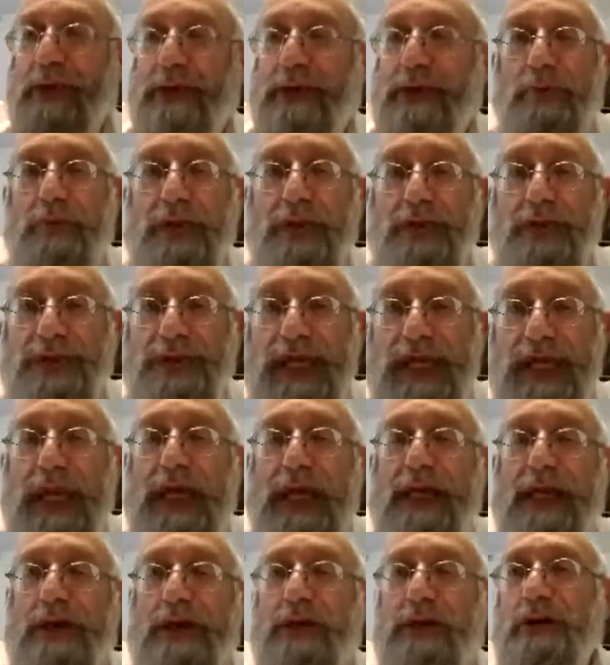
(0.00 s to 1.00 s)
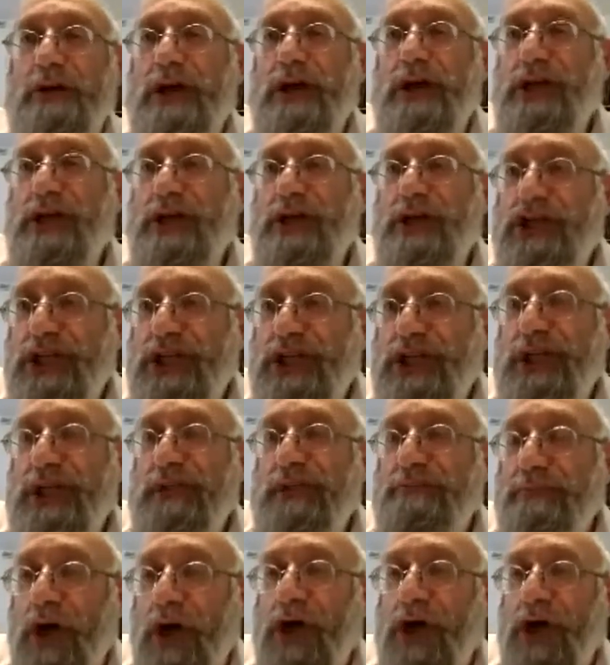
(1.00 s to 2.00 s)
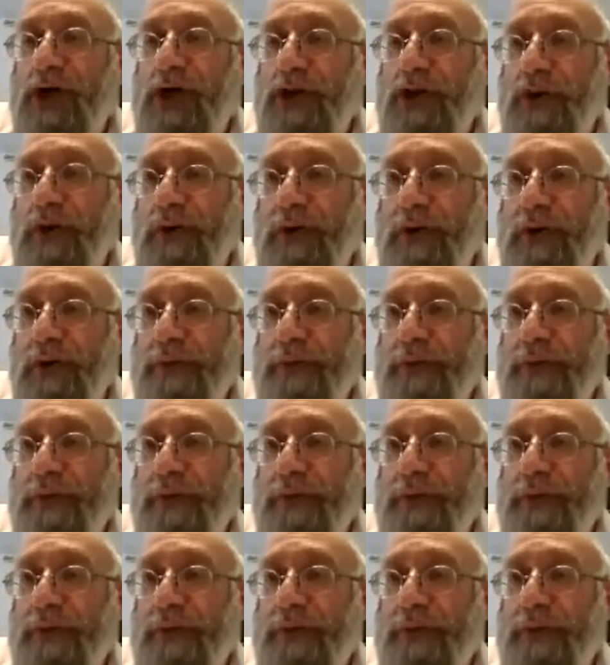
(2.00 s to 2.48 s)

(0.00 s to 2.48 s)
When you say shini makom,